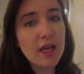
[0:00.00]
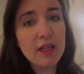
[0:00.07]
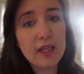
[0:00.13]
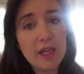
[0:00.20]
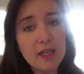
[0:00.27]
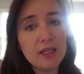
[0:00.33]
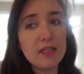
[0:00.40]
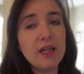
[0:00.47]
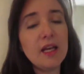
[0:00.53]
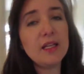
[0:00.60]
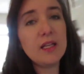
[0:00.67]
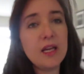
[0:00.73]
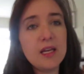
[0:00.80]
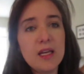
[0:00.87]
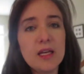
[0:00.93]
Kelly on a
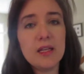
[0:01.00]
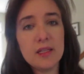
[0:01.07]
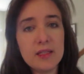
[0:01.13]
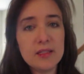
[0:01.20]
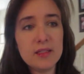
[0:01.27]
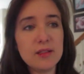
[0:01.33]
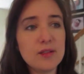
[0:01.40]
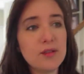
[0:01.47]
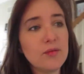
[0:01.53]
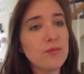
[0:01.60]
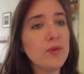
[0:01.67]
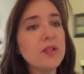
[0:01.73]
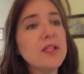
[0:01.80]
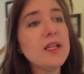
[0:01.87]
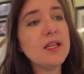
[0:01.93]
night-night and
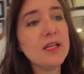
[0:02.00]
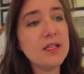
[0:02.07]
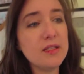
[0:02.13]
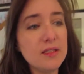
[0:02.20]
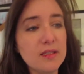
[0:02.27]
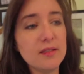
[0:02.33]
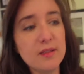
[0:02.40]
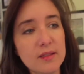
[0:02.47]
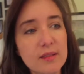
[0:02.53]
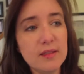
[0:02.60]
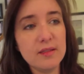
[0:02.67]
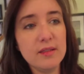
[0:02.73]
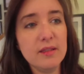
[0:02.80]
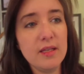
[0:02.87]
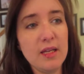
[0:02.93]
really get
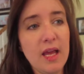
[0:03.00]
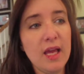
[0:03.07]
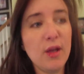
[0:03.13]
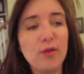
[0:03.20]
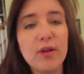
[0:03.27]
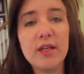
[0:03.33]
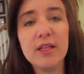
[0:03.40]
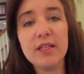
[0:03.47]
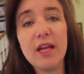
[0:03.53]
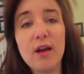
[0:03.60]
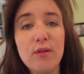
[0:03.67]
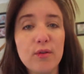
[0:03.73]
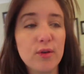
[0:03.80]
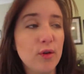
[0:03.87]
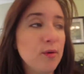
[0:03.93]
hankering
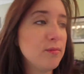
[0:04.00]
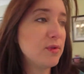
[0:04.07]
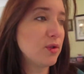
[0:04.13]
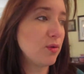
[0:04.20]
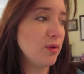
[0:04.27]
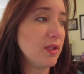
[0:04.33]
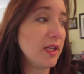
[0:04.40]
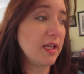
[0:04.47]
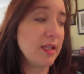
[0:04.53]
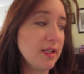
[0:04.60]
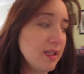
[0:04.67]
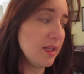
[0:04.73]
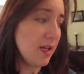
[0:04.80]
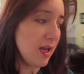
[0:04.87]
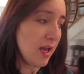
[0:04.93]
down on homeschooling
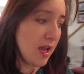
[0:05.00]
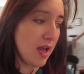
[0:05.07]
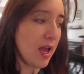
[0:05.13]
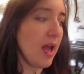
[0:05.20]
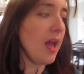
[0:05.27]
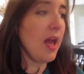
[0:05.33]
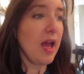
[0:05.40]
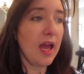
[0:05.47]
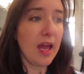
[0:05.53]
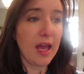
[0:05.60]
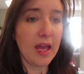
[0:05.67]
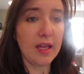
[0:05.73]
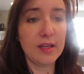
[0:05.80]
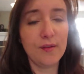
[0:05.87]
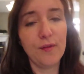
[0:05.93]

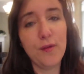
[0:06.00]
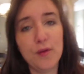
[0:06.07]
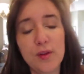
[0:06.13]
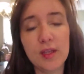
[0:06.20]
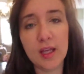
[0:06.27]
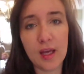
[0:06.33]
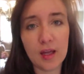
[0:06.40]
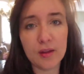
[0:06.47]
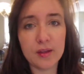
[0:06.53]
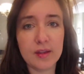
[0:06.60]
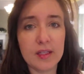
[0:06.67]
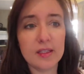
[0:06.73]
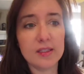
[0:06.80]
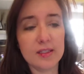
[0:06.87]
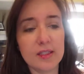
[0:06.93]
and a few th other
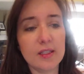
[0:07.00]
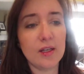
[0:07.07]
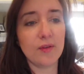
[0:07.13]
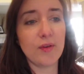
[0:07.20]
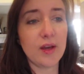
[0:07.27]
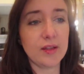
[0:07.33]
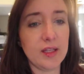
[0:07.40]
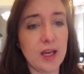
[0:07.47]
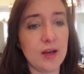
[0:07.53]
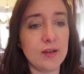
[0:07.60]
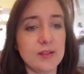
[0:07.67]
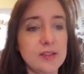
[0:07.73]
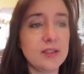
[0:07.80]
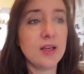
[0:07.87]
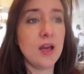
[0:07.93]
things around the
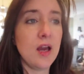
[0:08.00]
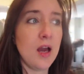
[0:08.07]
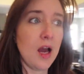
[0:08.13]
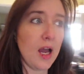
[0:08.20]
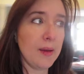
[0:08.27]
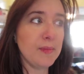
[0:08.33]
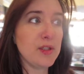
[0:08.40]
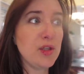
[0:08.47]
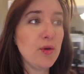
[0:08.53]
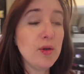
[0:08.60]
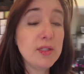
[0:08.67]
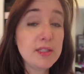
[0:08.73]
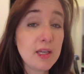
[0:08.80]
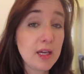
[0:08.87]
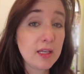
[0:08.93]
house. I'm so
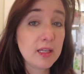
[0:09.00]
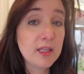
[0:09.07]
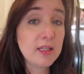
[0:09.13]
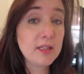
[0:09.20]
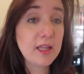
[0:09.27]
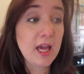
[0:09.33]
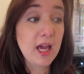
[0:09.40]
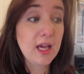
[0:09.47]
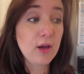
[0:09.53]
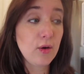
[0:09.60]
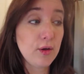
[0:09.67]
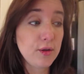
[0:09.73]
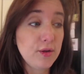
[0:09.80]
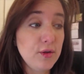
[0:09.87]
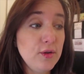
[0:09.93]
excited that
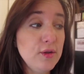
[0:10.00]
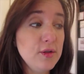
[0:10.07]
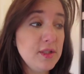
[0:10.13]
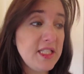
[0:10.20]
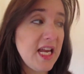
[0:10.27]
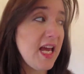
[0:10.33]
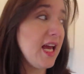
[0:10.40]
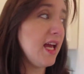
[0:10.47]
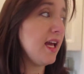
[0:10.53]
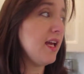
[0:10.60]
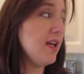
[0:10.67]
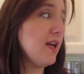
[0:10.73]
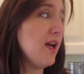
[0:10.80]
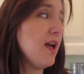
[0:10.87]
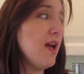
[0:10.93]
on
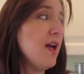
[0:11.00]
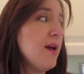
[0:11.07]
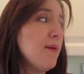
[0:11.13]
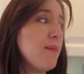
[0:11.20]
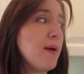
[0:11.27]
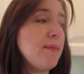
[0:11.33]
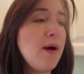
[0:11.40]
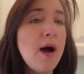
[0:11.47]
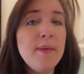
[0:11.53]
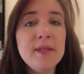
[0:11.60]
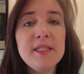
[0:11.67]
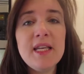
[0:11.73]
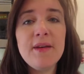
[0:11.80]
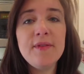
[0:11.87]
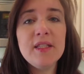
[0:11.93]
Thursday, my mom
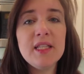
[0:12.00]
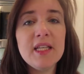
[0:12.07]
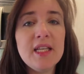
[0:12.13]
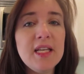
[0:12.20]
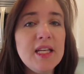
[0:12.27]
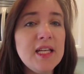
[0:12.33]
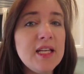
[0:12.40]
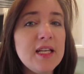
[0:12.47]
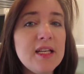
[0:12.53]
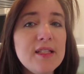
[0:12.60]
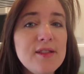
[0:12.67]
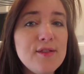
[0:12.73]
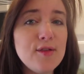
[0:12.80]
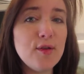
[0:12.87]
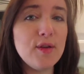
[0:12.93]
is having the
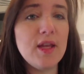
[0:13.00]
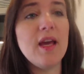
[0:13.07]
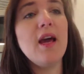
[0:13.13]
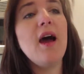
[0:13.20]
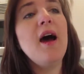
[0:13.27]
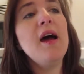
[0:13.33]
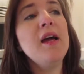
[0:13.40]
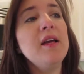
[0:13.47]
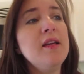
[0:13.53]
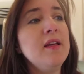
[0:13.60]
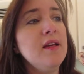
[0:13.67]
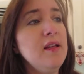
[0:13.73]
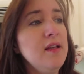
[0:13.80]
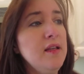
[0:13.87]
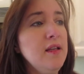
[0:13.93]
kids so that I
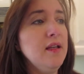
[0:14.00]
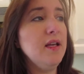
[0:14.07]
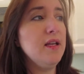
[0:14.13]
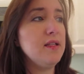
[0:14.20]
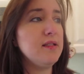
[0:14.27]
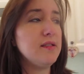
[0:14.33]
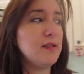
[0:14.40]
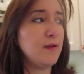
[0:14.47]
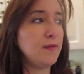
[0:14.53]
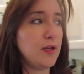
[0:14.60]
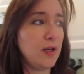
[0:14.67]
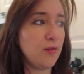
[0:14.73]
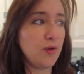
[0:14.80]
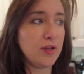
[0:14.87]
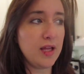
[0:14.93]
can get stuff
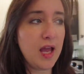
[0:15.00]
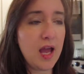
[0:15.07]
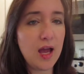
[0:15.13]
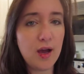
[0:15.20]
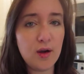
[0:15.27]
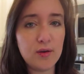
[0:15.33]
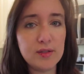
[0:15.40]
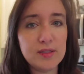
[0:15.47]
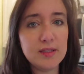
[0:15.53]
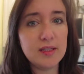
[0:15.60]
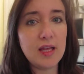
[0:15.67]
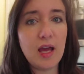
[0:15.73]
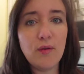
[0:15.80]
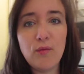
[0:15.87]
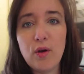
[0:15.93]
done around the house.
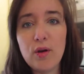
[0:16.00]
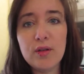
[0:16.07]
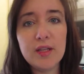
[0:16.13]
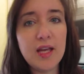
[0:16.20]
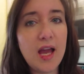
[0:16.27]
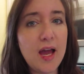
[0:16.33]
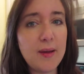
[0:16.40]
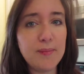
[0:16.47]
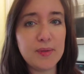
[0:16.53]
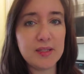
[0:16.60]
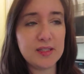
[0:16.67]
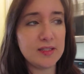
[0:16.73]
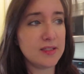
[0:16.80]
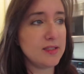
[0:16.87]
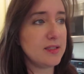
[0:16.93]
That rarely
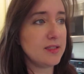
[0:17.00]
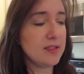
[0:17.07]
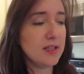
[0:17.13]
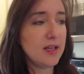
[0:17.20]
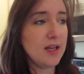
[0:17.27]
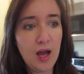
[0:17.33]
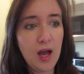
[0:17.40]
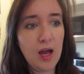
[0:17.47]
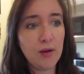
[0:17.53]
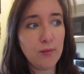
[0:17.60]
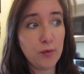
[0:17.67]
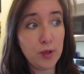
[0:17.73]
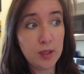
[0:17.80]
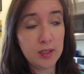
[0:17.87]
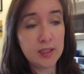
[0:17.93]
happens. I
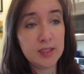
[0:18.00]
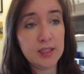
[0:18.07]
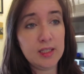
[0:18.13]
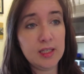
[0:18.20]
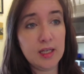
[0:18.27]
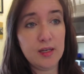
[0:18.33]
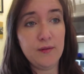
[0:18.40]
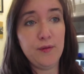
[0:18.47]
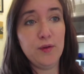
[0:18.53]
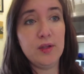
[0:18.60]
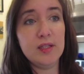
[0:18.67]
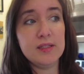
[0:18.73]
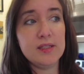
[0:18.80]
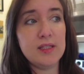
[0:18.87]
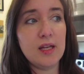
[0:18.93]
really need to get a few
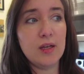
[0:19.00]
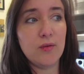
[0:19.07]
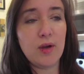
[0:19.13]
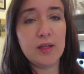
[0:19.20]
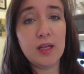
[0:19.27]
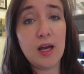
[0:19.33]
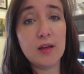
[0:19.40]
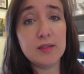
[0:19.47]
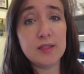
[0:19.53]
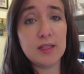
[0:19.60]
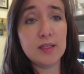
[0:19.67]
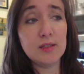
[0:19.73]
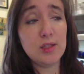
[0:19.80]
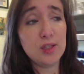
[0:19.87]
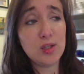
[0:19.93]
things done around the house
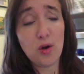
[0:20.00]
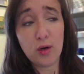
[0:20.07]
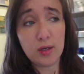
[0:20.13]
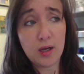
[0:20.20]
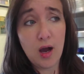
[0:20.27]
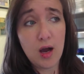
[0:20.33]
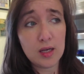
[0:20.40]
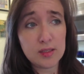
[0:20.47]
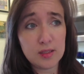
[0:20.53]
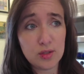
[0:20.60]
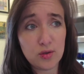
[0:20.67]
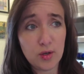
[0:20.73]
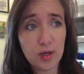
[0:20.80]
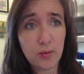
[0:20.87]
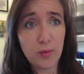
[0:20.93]
that it's just hard to
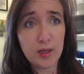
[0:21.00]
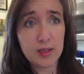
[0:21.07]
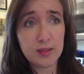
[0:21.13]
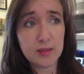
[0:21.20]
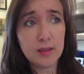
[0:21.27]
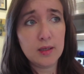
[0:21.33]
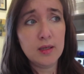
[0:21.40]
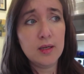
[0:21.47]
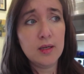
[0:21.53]
concentrate when